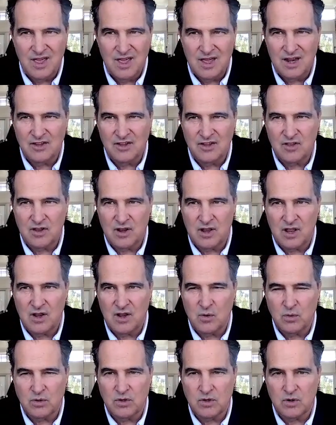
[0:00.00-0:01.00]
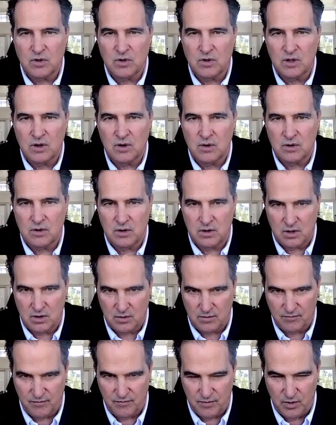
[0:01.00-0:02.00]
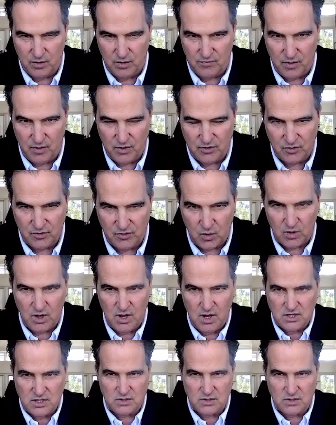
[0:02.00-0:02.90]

unless they, they know what they're, they're, they're focusing on.